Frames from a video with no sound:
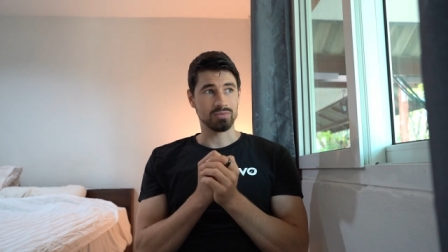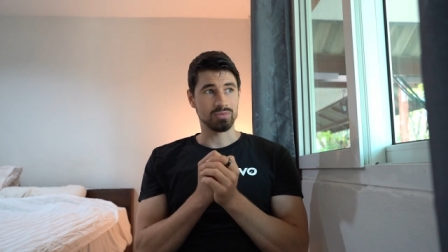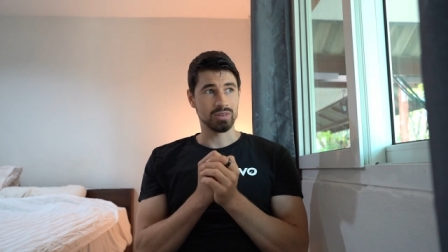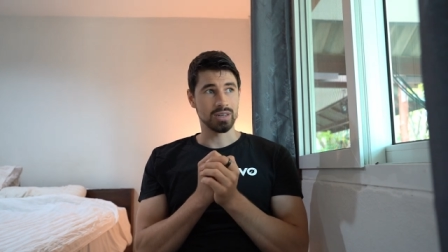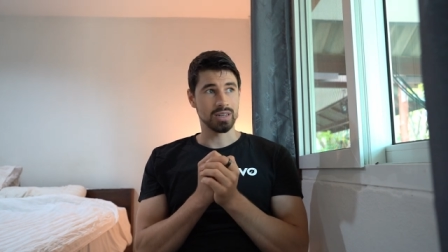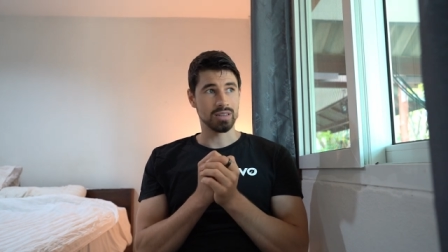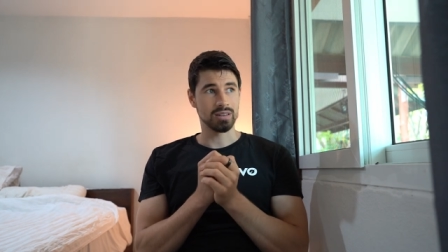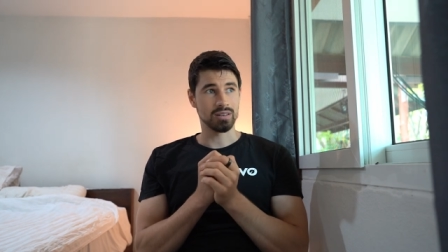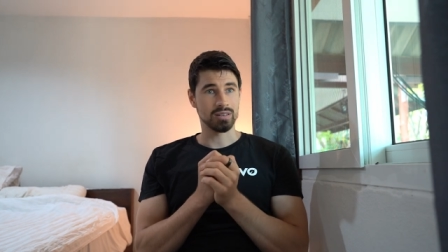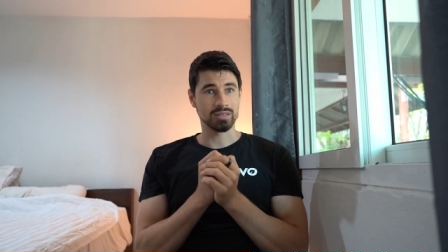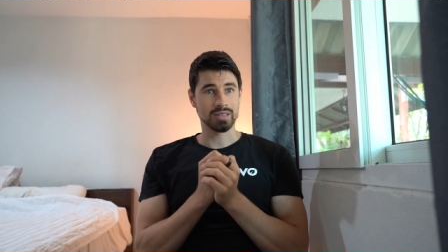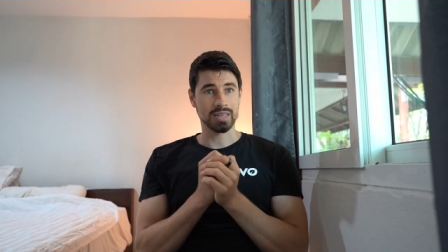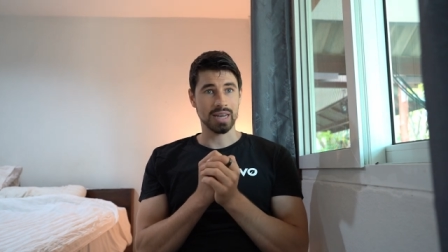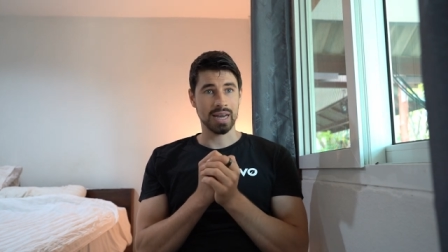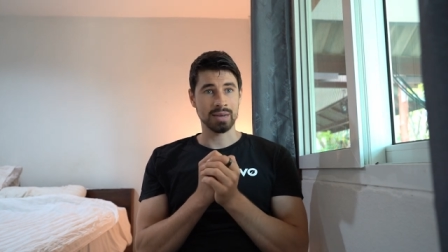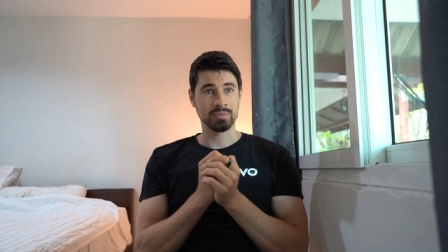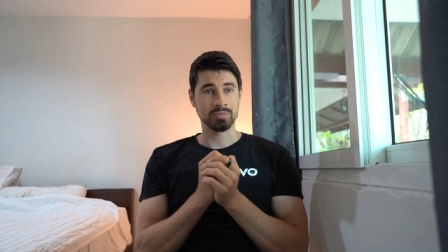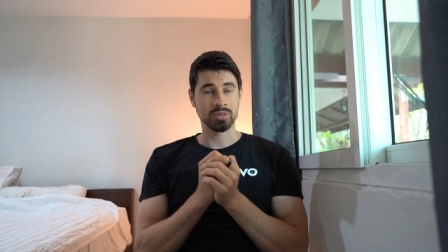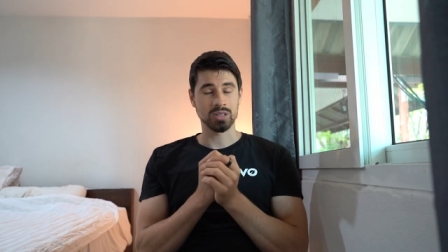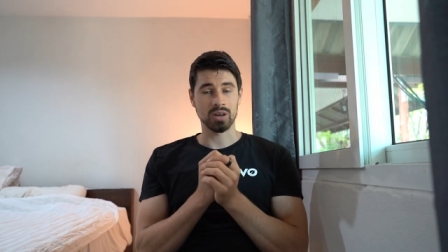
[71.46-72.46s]
really long
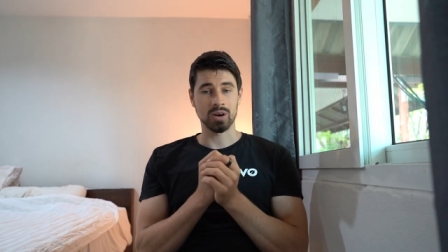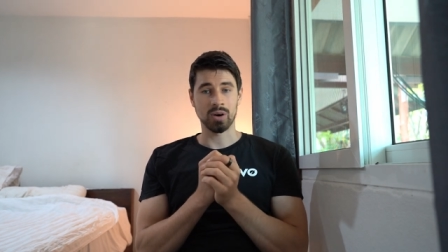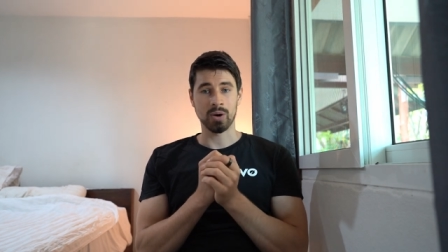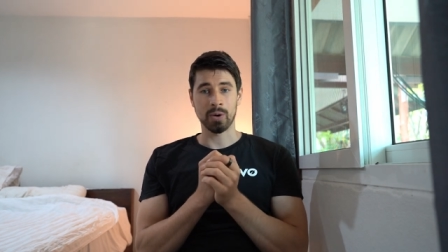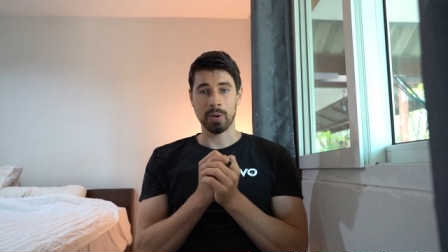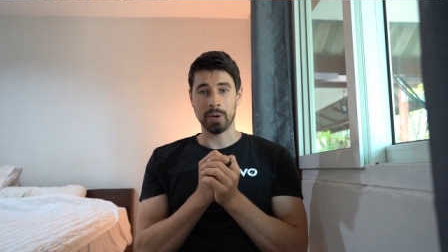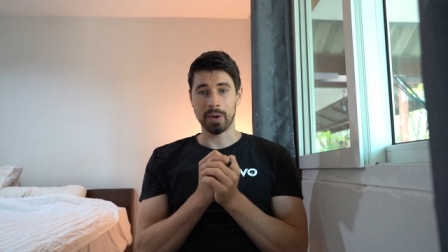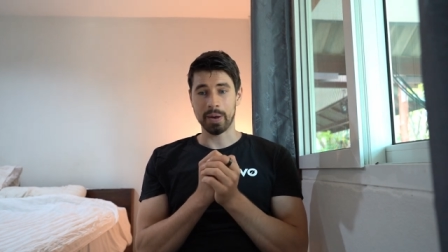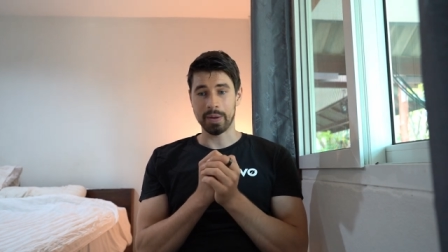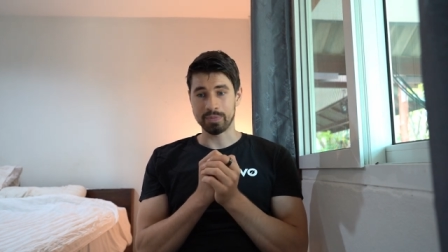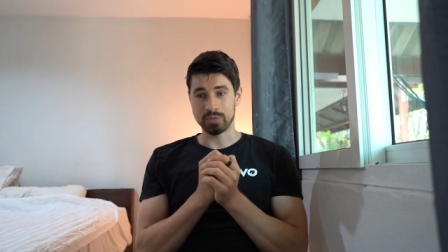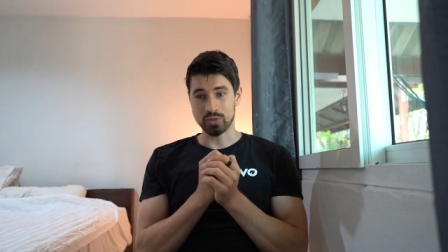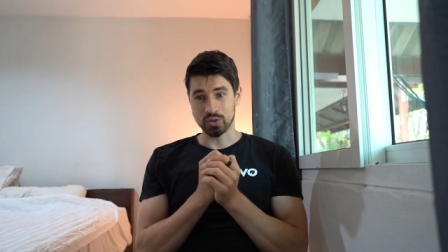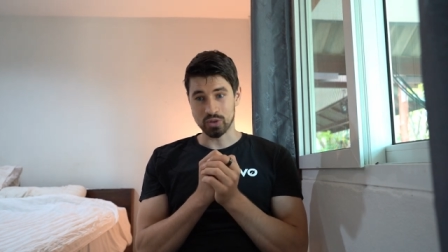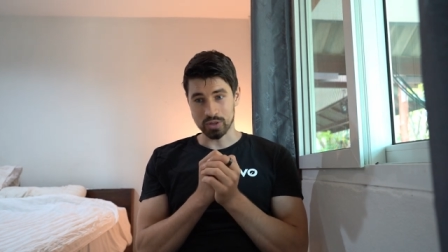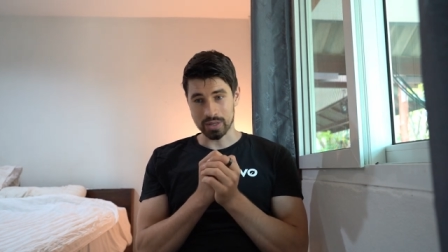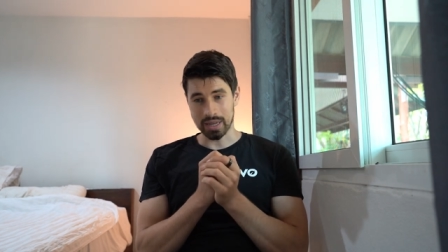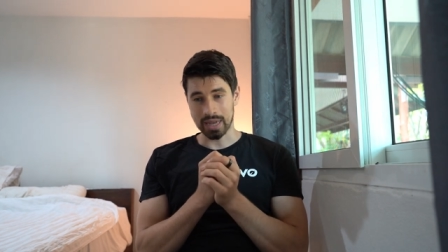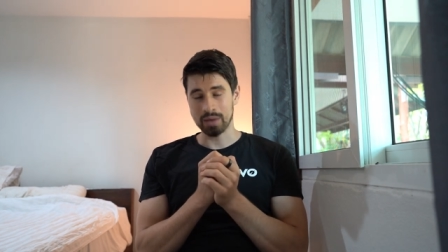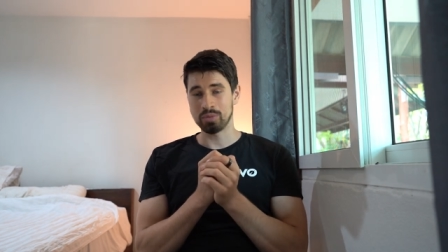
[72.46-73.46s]
time, so
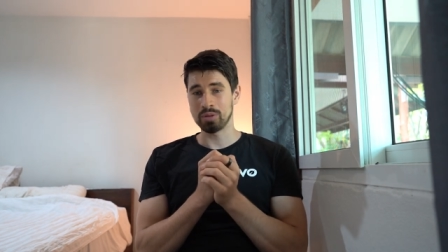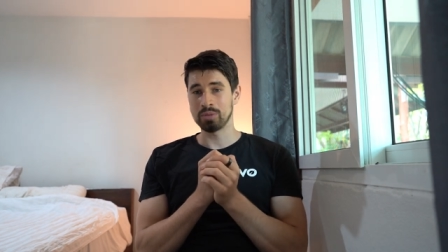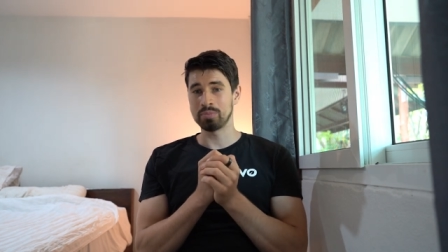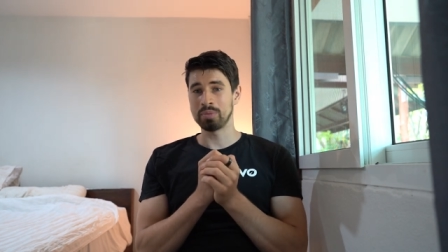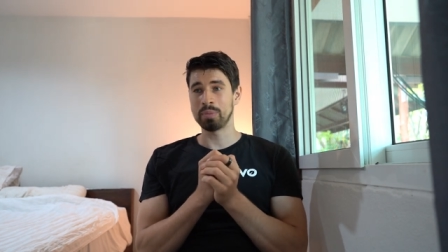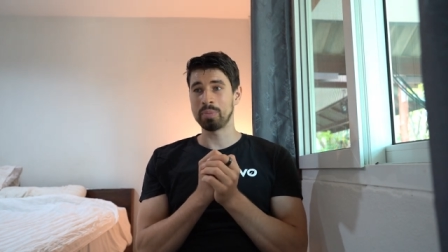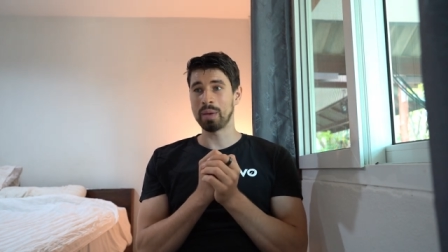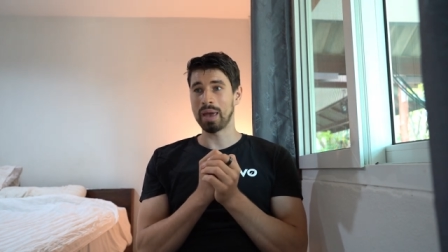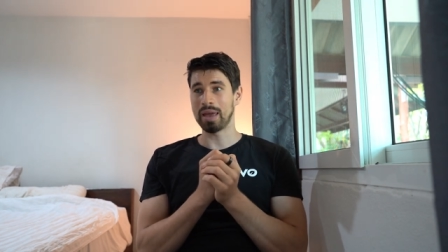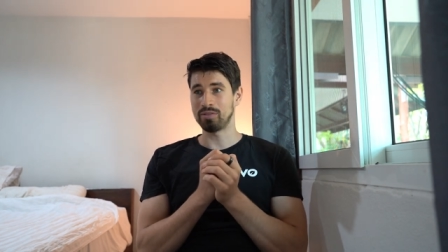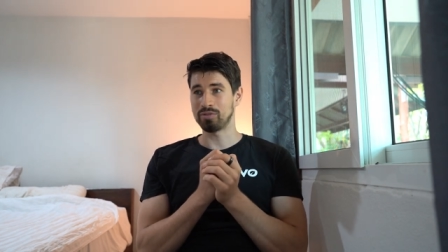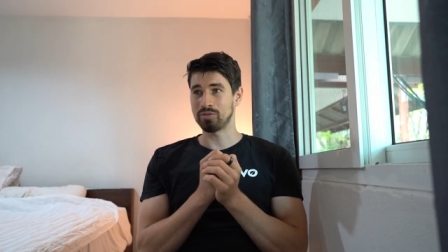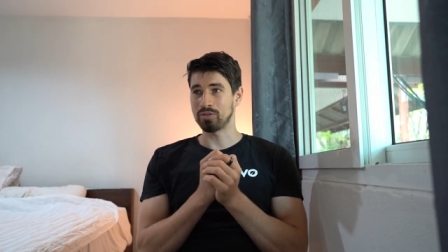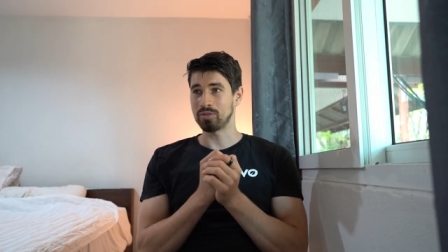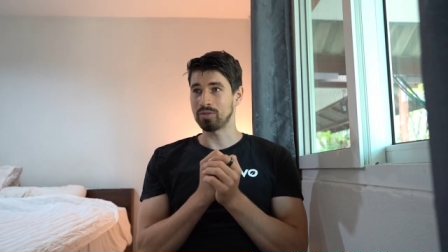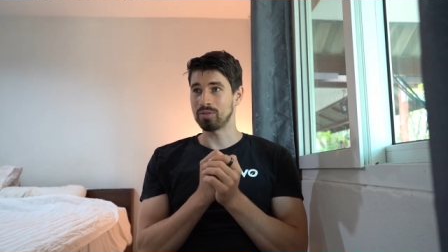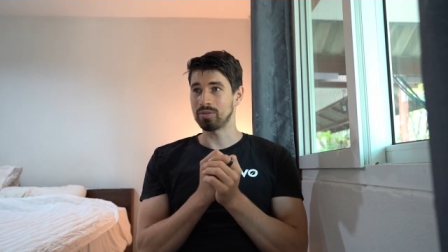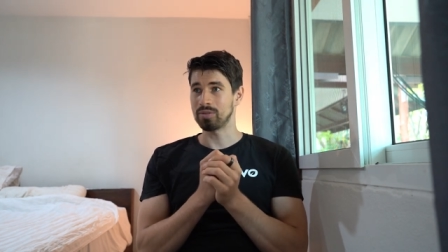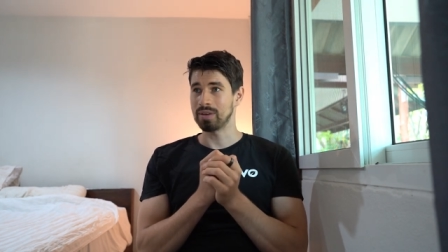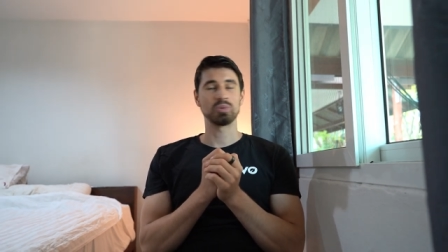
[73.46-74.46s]
today will be
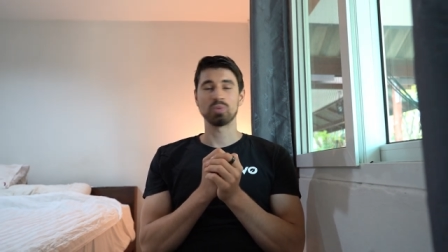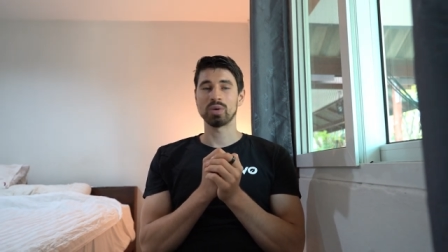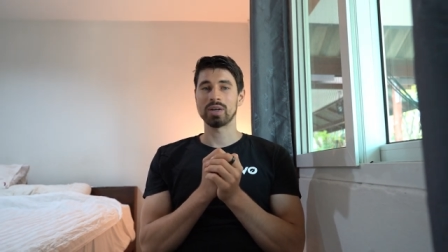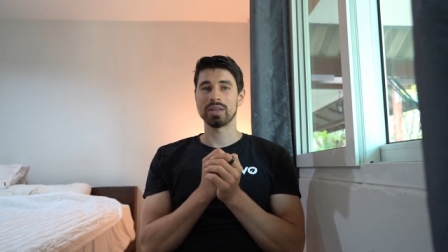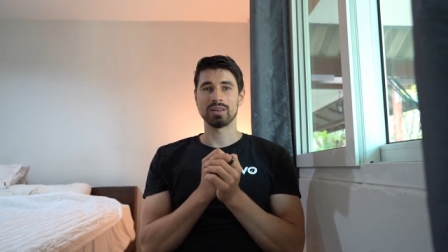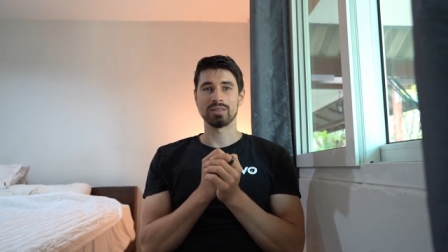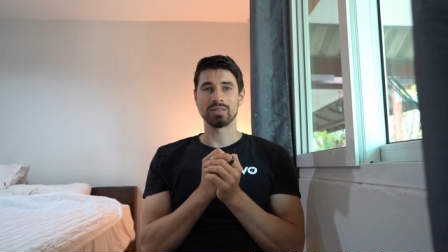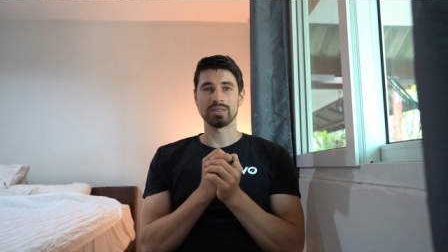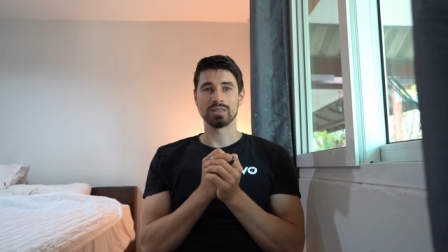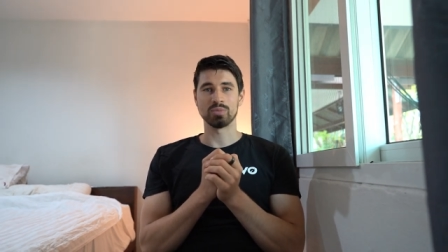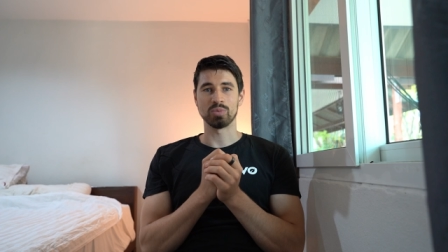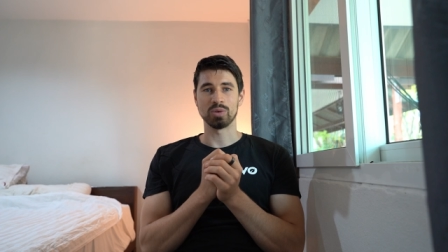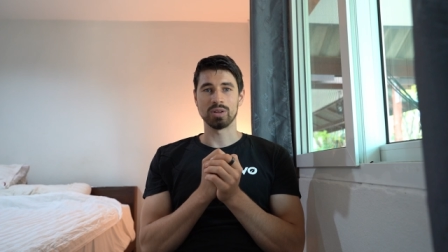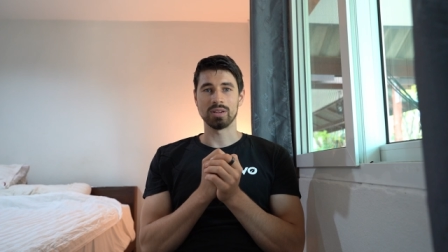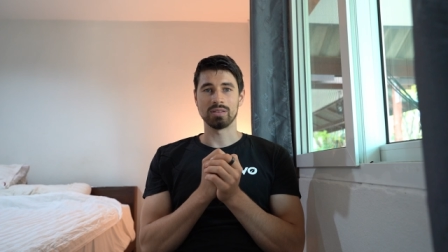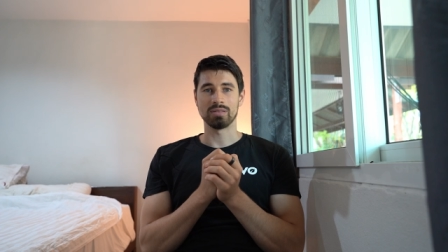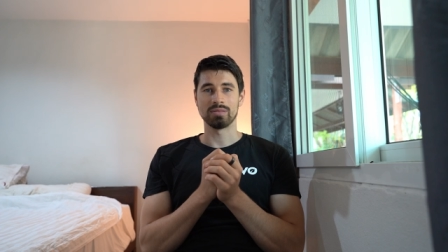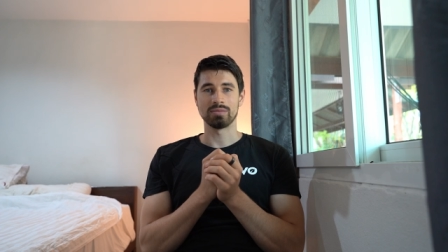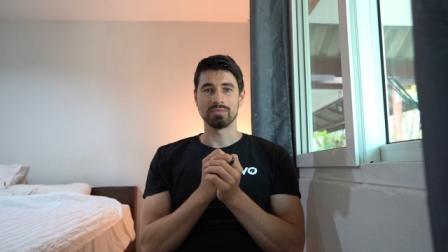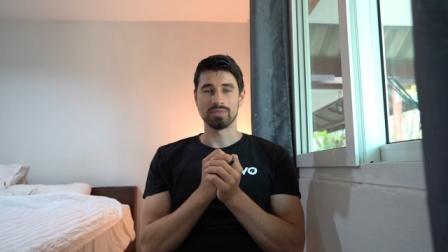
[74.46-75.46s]
painful, but where there is a
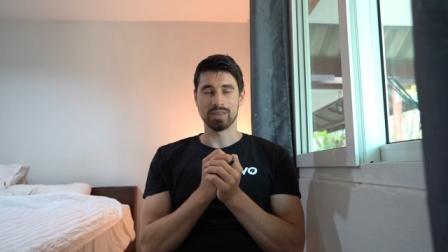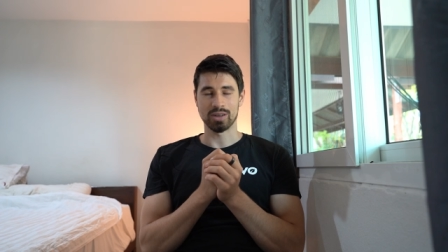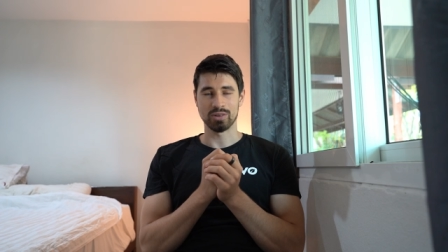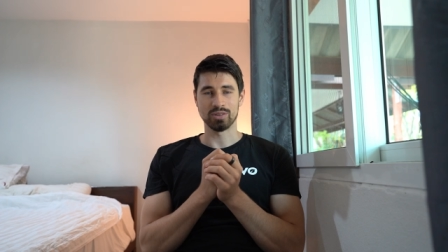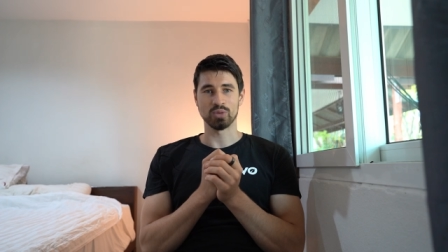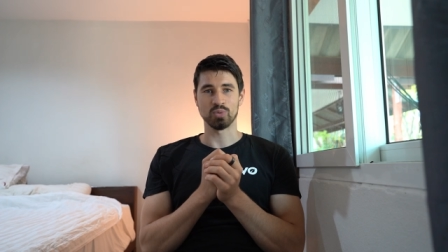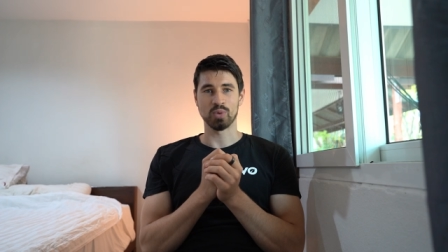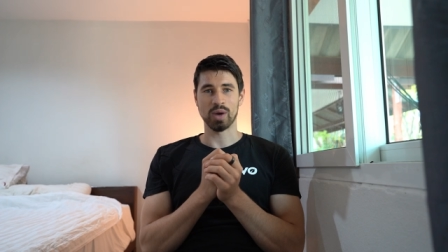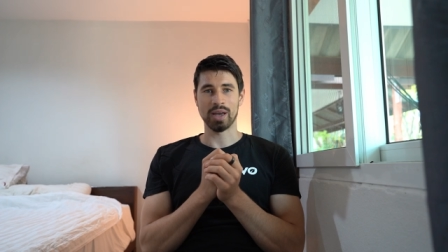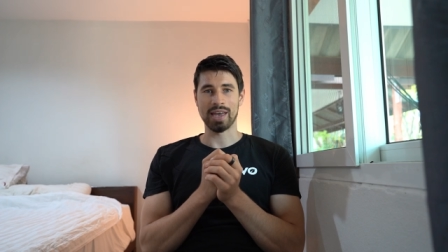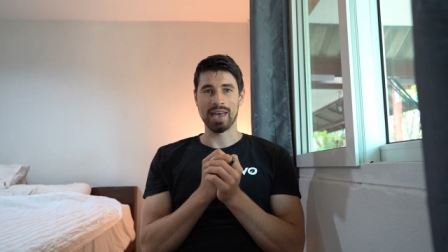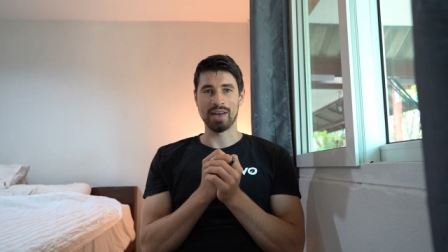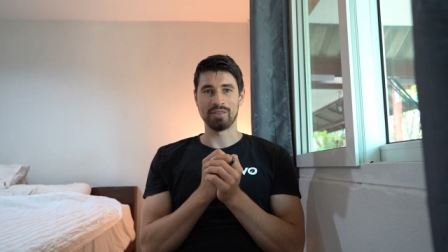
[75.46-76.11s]
will, there is a way.